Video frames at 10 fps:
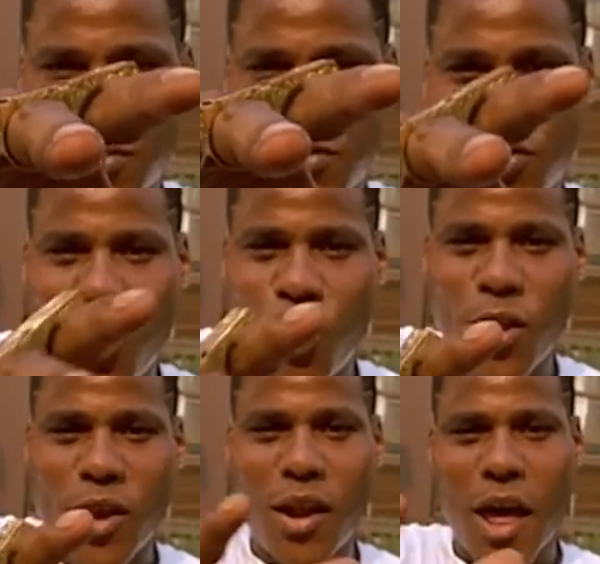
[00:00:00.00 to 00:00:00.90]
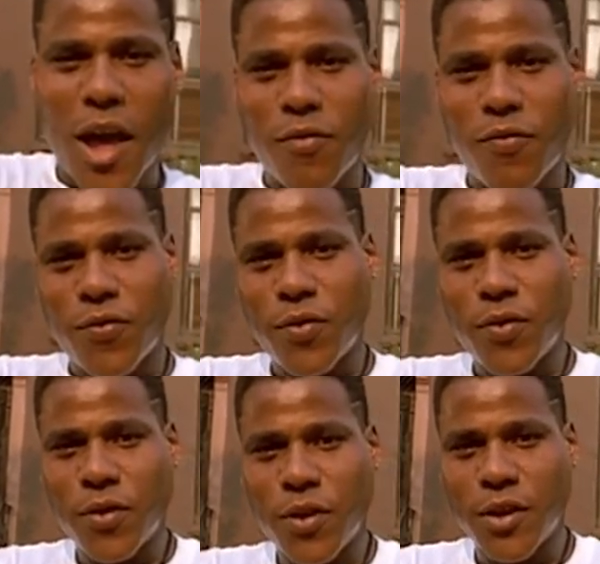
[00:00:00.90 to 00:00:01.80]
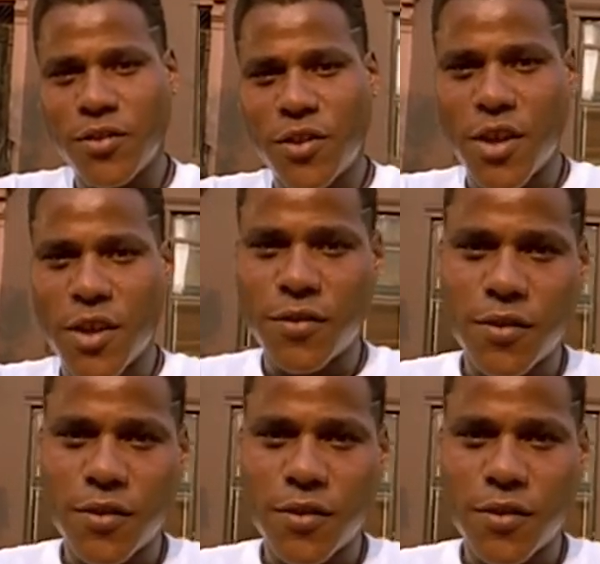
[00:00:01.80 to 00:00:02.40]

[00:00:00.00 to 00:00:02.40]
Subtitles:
The story of life is this.